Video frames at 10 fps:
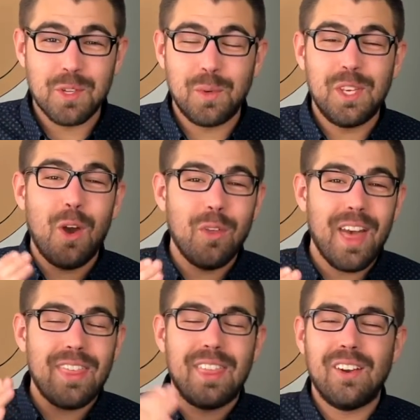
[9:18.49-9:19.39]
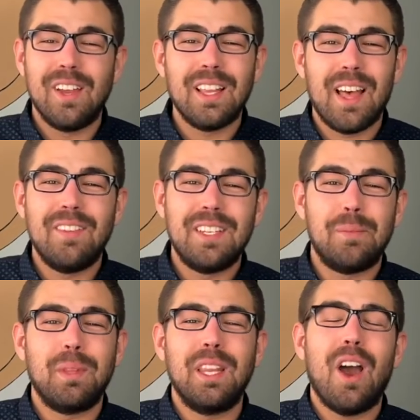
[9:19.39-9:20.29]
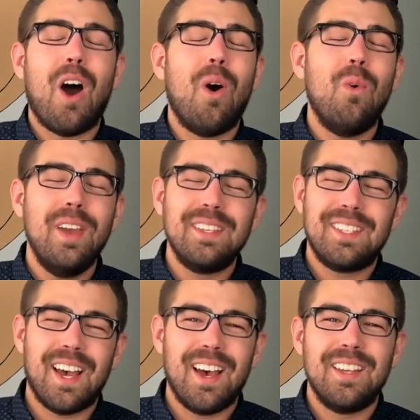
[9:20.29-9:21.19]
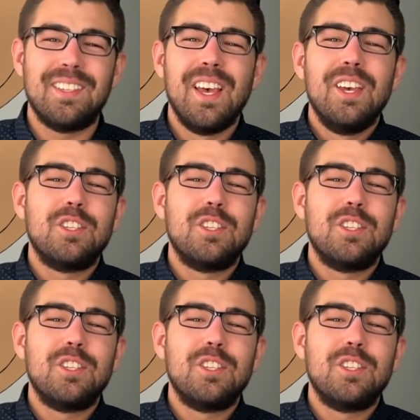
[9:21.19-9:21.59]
so we know that Theory 11 typically always does